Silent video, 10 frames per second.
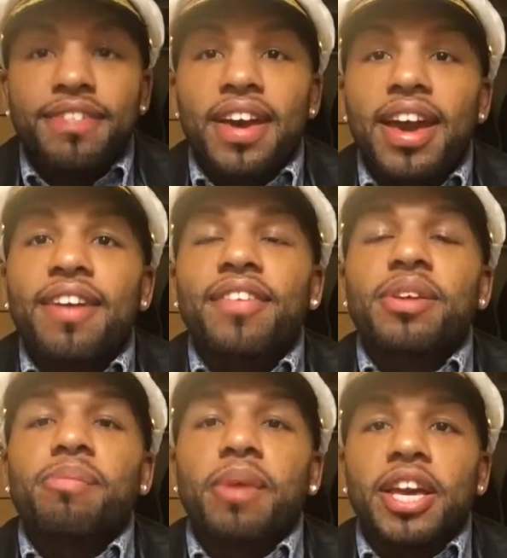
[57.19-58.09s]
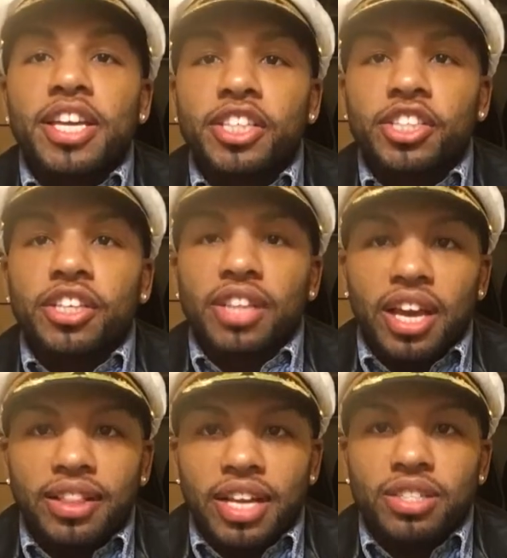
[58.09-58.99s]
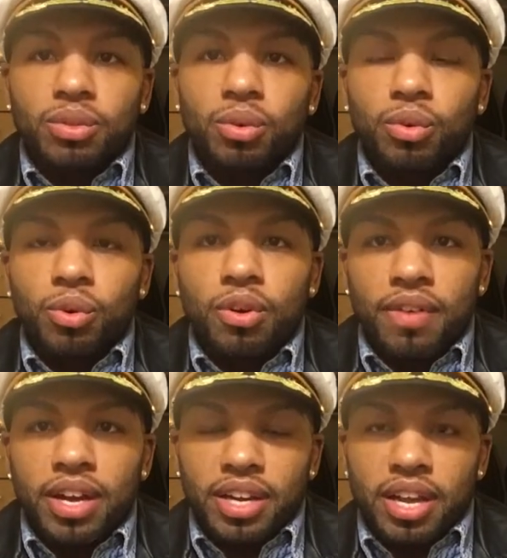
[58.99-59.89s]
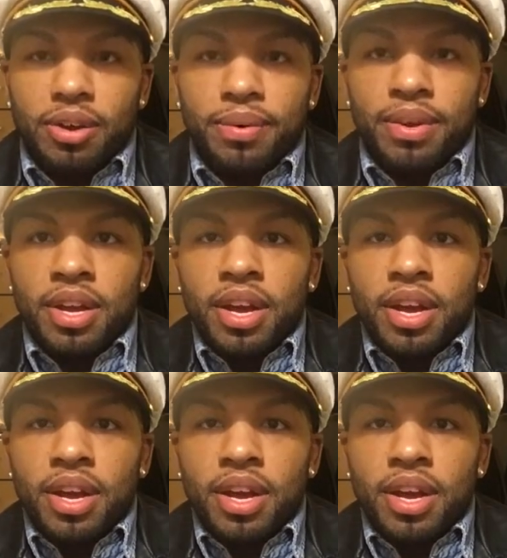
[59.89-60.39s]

very major thing that's going on right now.